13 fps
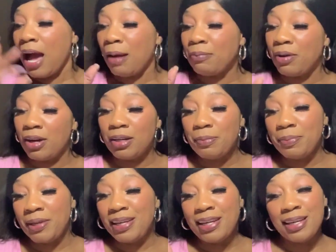i'm gonna
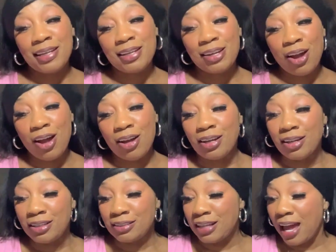be eating y'all
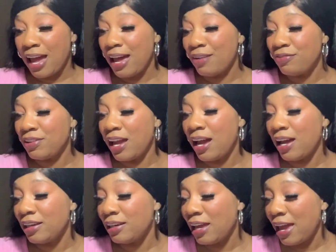because i have
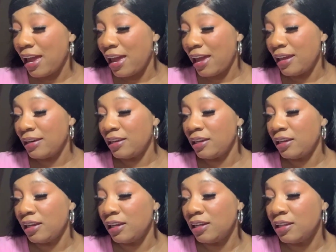not had
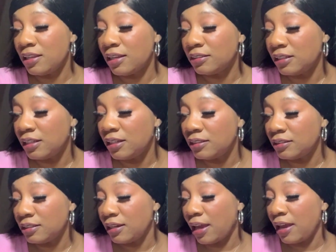anything to eat
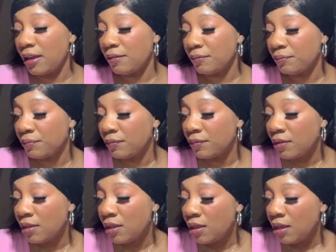today
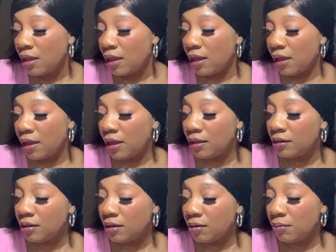
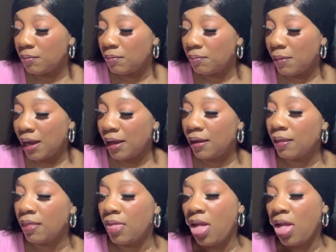and my